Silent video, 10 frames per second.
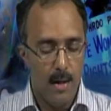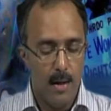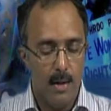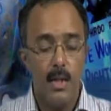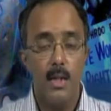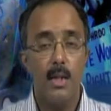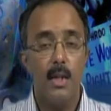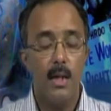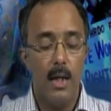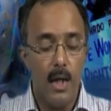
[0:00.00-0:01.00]
This
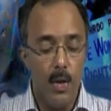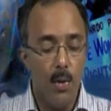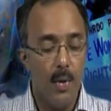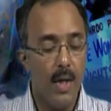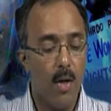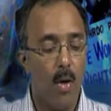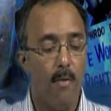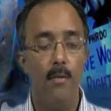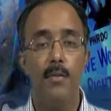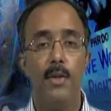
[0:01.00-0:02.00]
ignoring
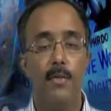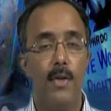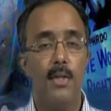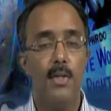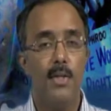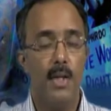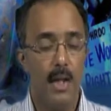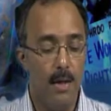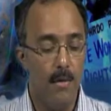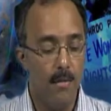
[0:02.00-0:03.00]
of differences
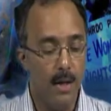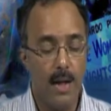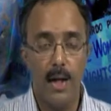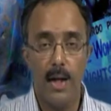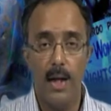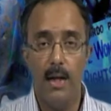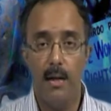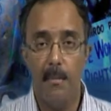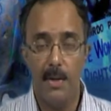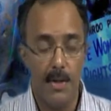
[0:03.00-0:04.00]
in very real
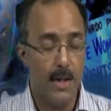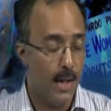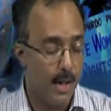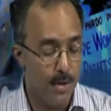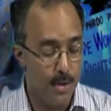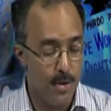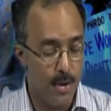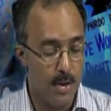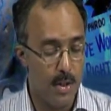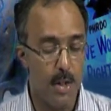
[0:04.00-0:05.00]
material
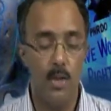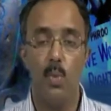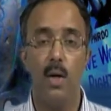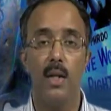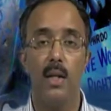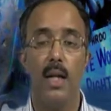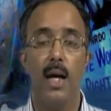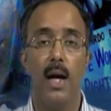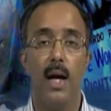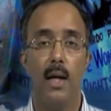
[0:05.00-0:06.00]
conditions is what they
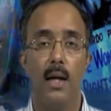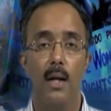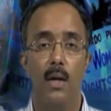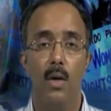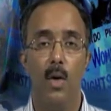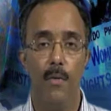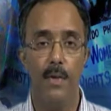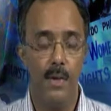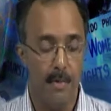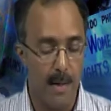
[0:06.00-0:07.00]
are
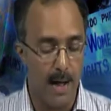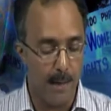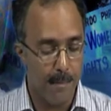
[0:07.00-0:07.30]
offended by.